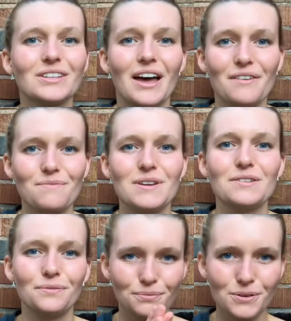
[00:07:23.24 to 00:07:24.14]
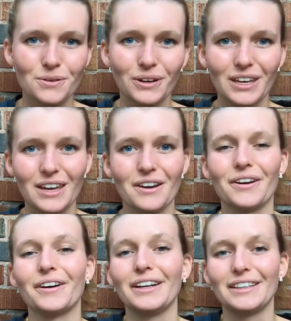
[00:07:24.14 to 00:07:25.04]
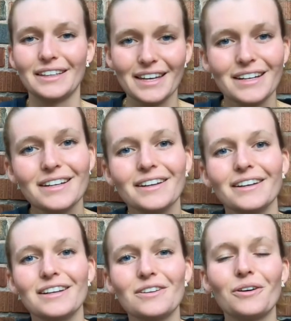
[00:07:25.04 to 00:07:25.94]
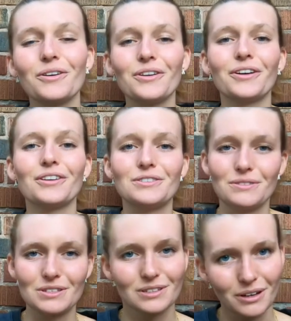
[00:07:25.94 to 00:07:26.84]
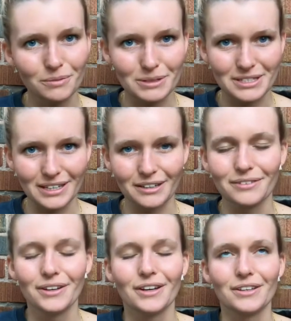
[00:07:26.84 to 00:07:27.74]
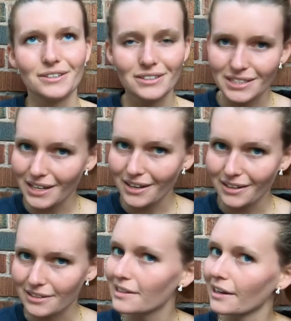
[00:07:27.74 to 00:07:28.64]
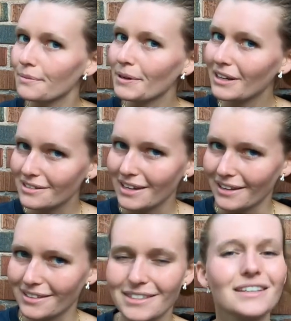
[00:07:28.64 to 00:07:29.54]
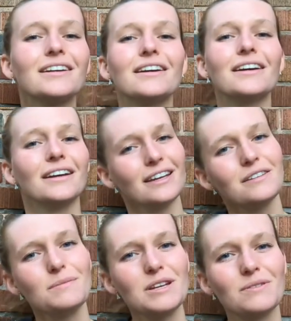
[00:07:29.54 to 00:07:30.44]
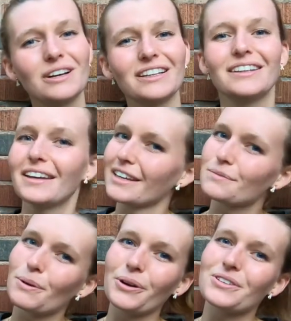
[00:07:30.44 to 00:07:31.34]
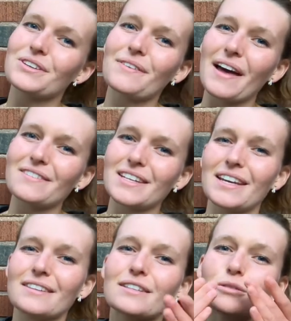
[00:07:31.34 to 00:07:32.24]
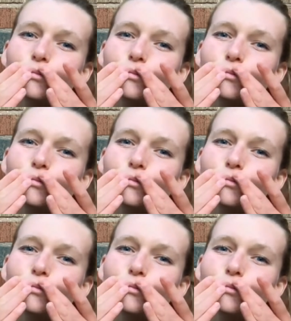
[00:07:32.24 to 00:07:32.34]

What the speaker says: I've been through here in Canada in order to install myself. You'll see, it's gonna be intense. In the meanwhile, explore your surroundings.